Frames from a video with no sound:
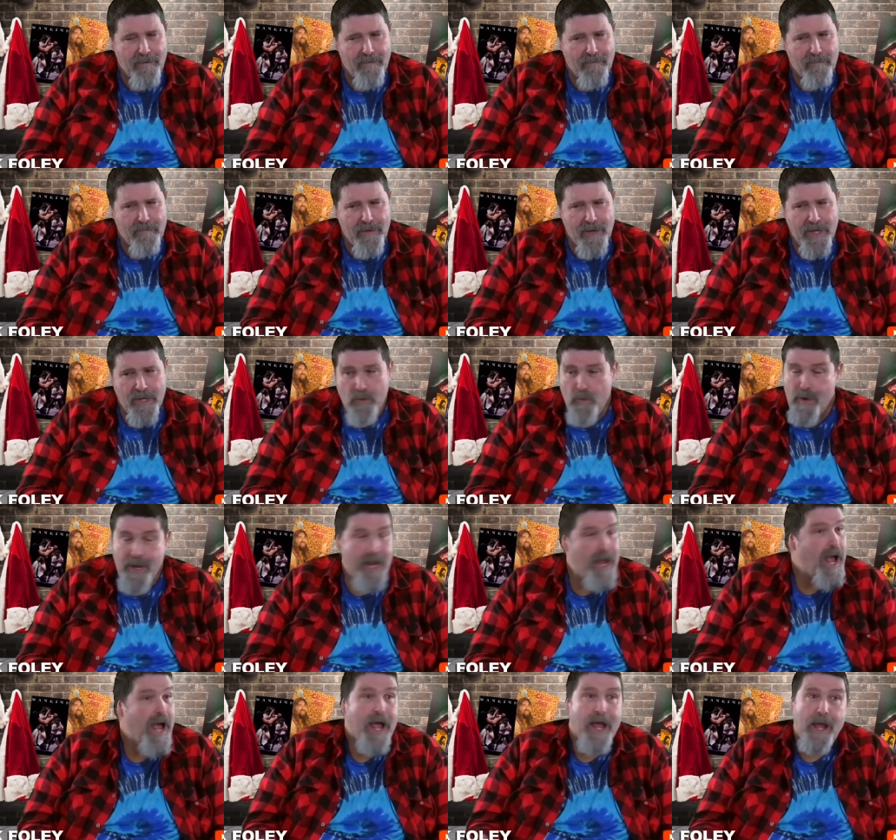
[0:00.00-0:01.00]
in a way
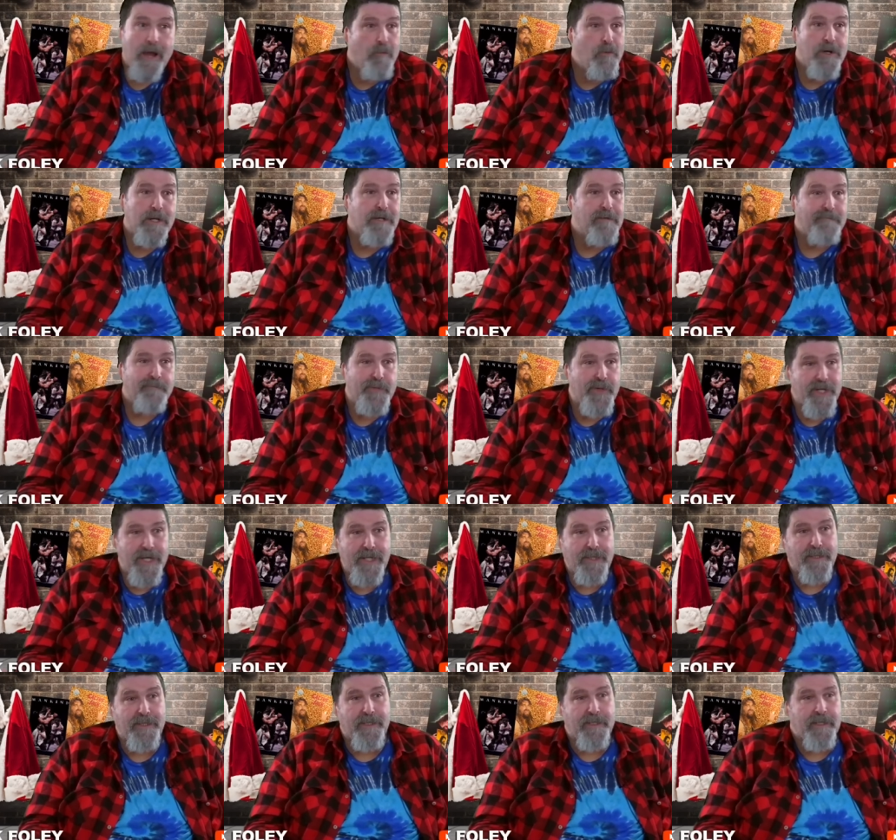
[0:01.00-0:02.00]
I, I, wouldn't have
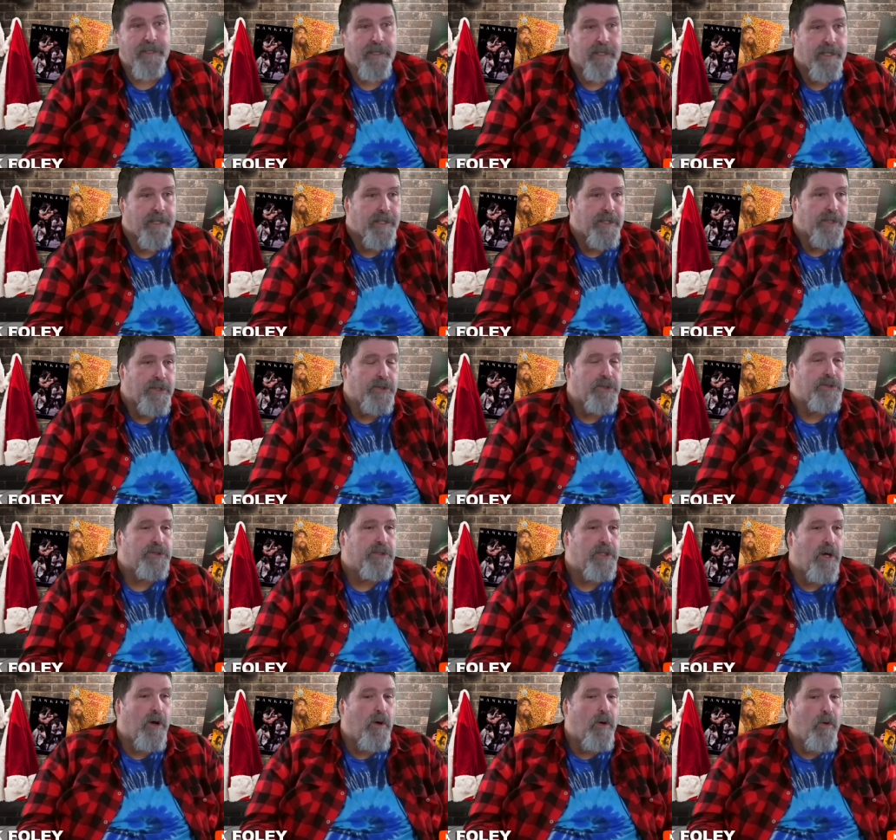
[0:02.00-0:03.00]
predicted. Right.
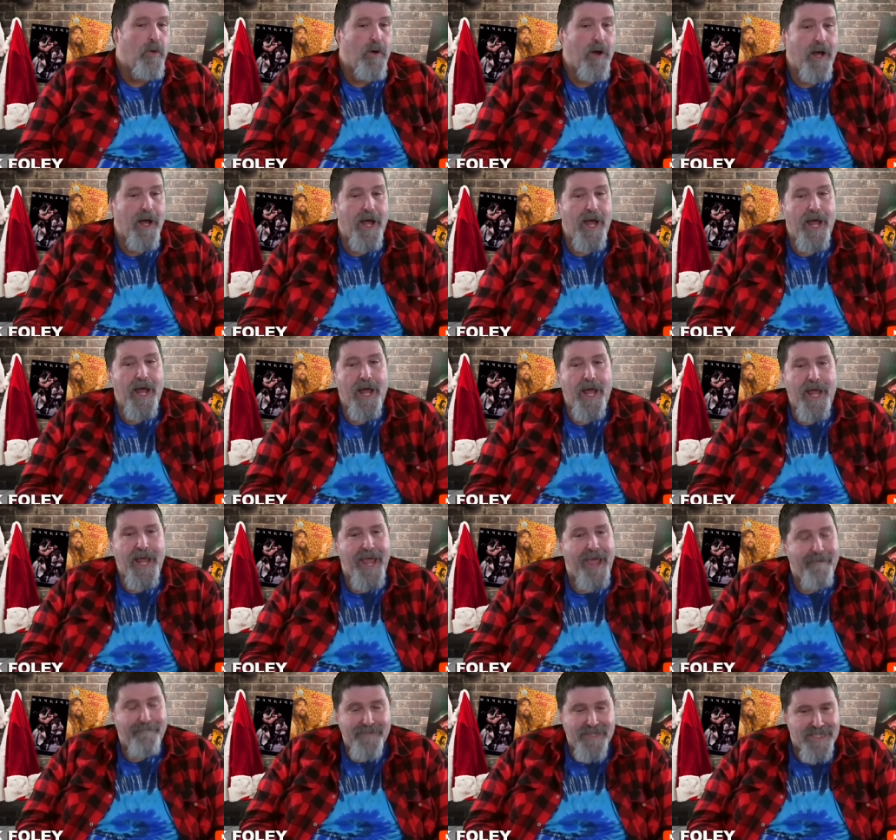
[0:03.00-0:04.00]
So I, I
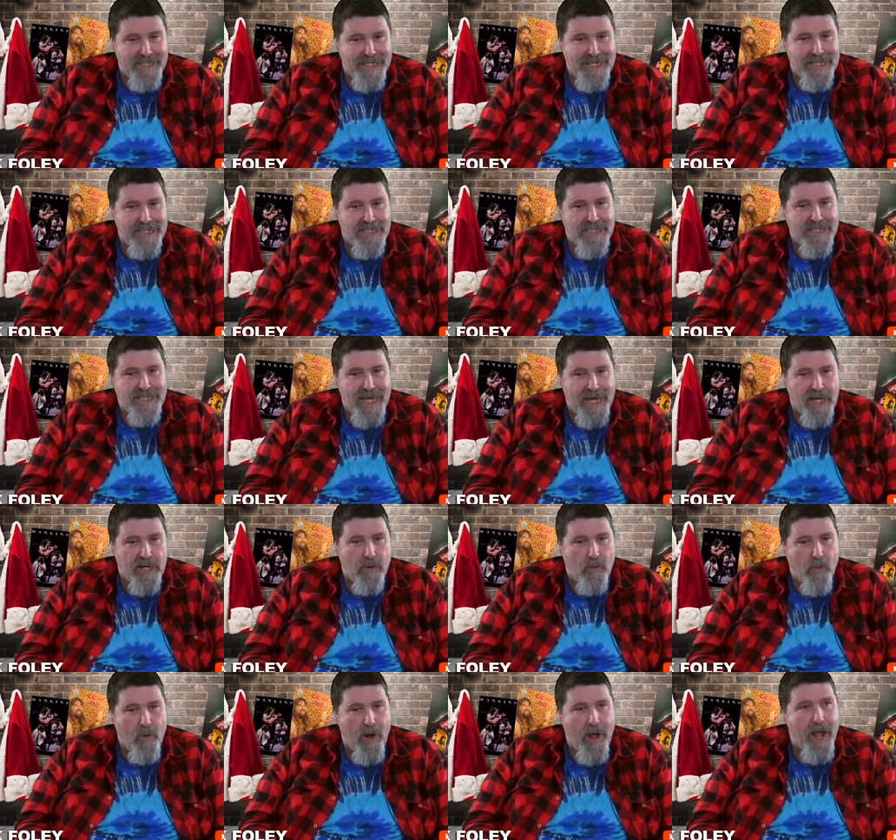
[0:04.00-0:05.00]
haven't seen Sting in
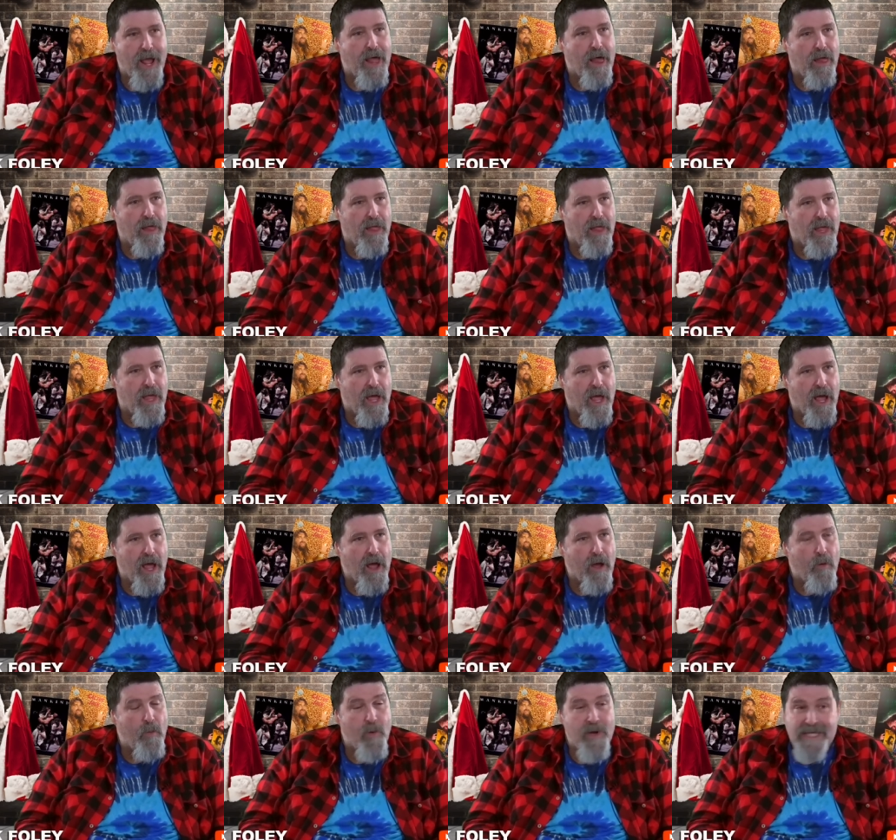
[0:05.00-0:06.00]
a while.
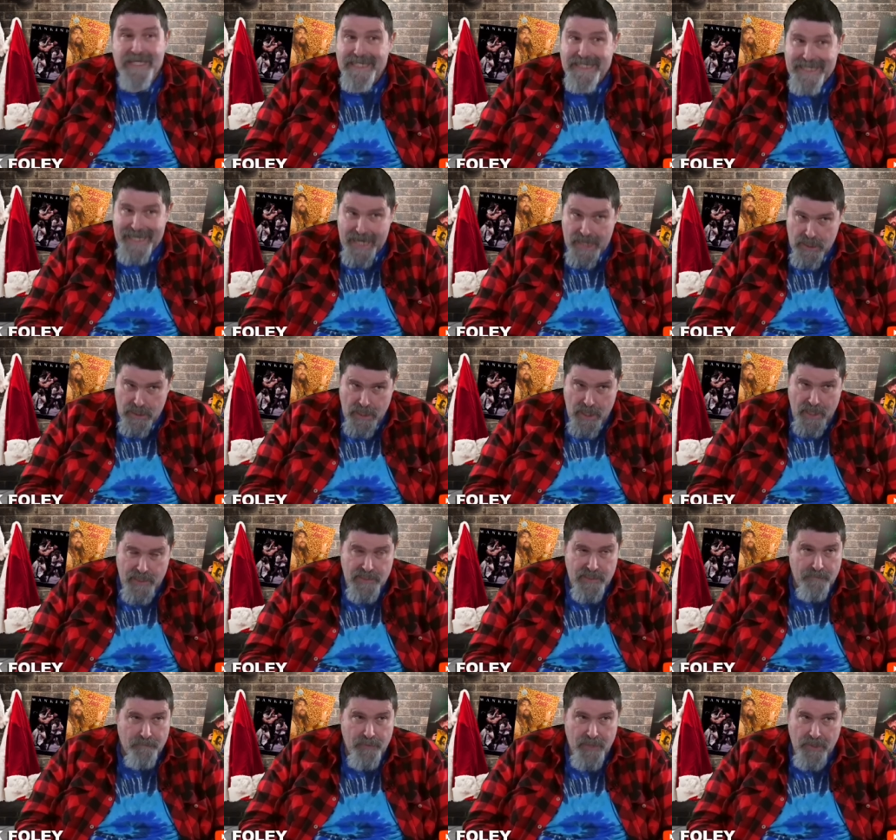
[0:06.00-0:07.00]
Uh, when Sting
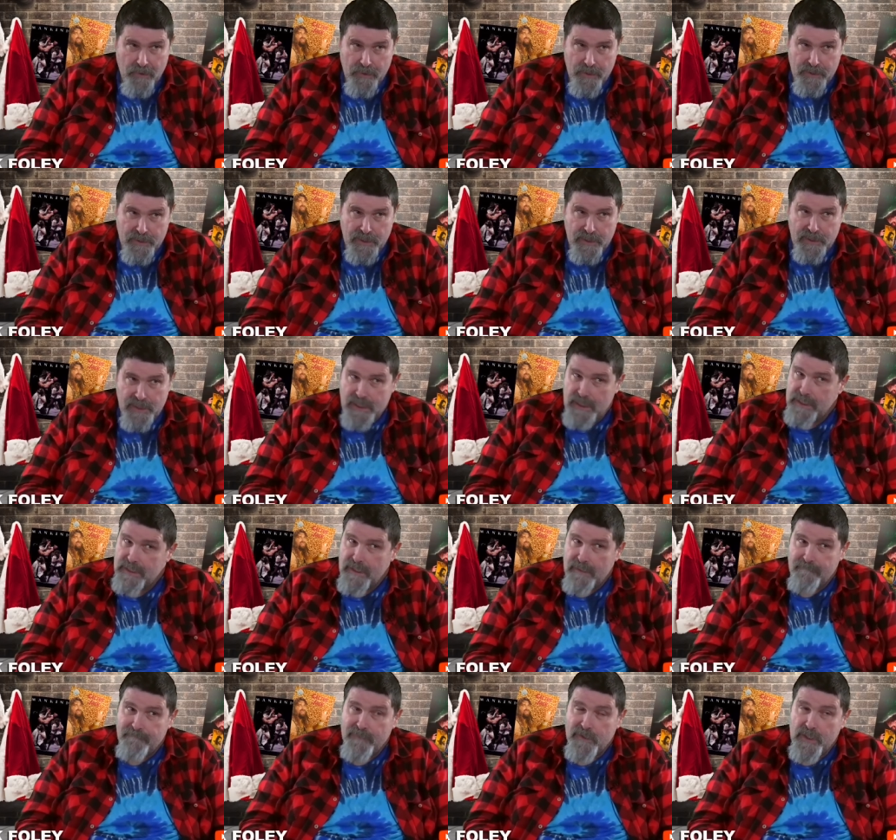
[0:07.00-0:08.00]
does appearances, he's
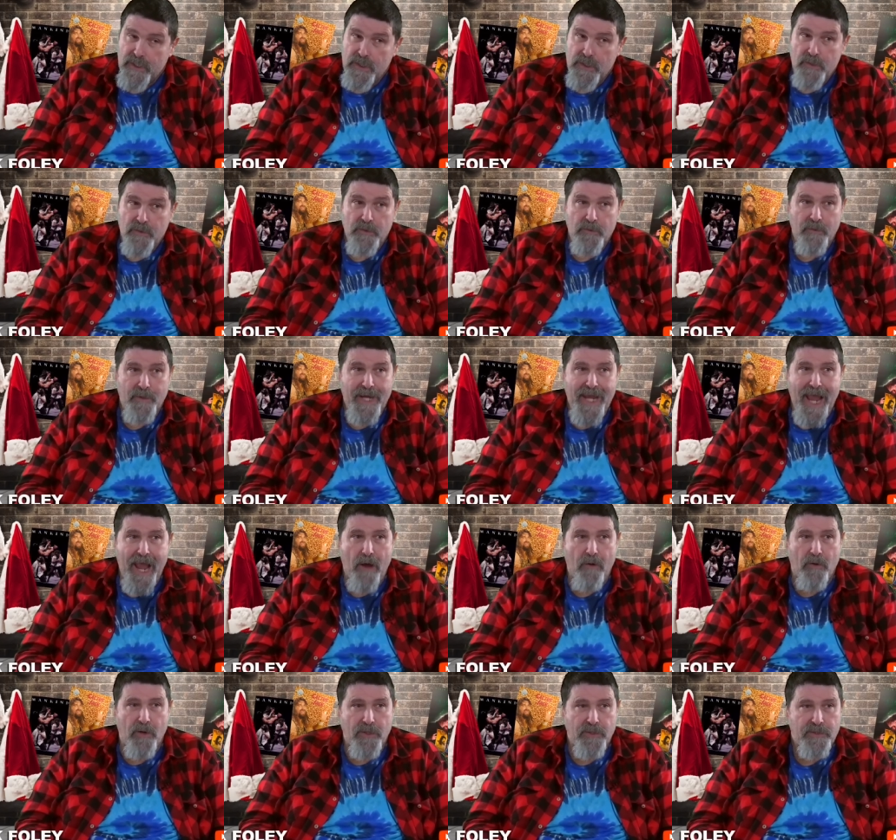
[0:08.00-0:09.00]
in for the two three
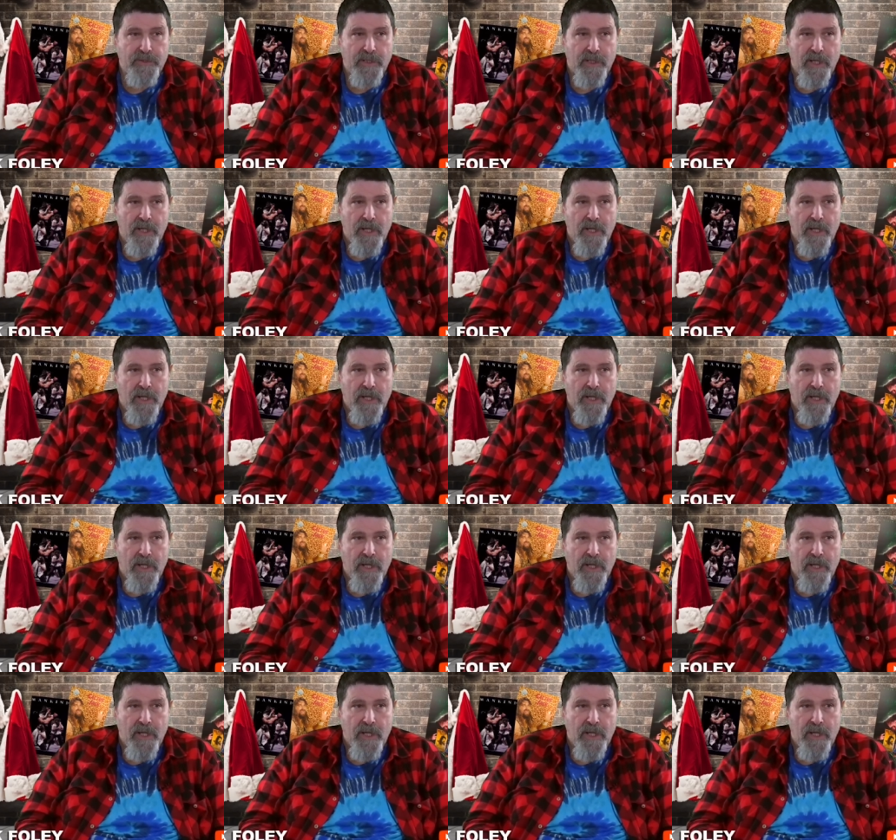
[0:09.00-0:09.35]
hours. Yeah.